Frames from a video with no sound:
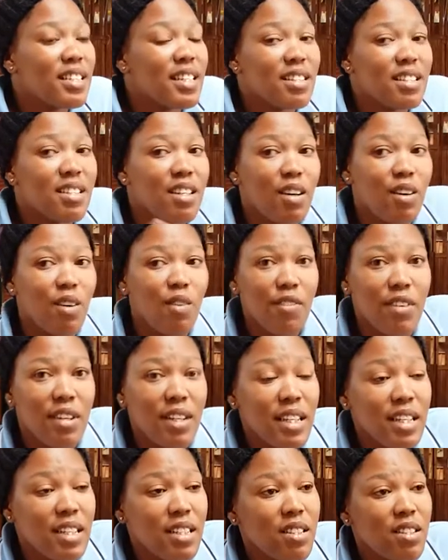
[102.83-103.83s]
There's an
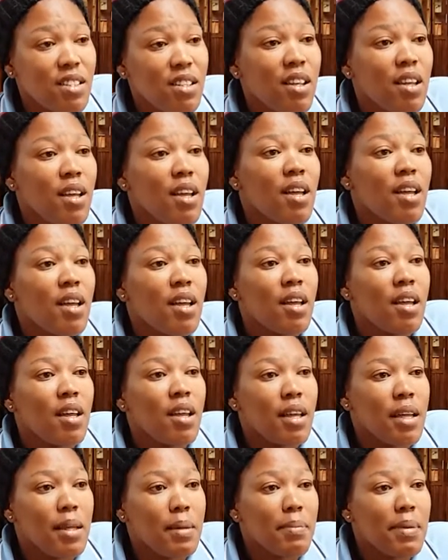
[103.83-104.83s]
orphanage
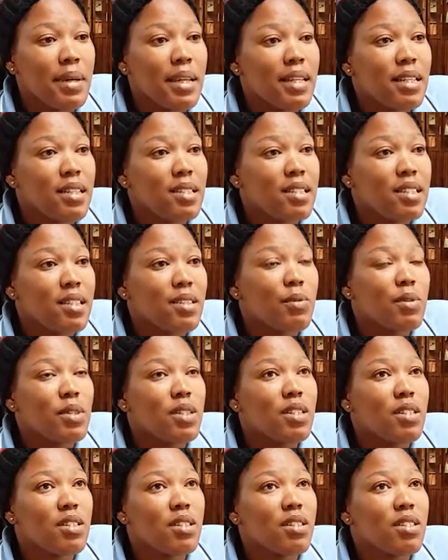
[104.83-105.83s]
in Pedersen,
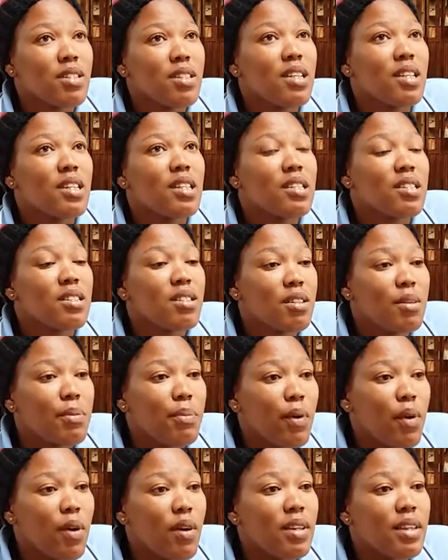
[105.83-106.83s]
which is
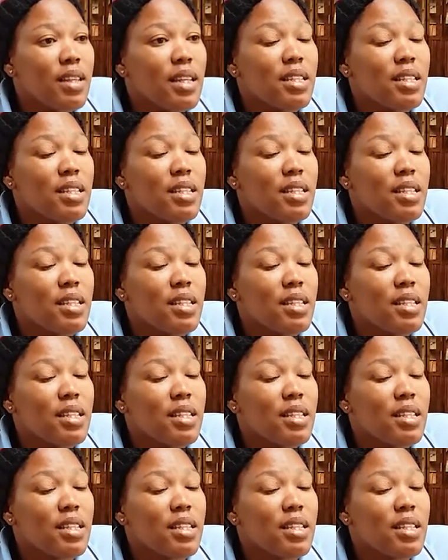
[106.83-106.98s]
Isipo.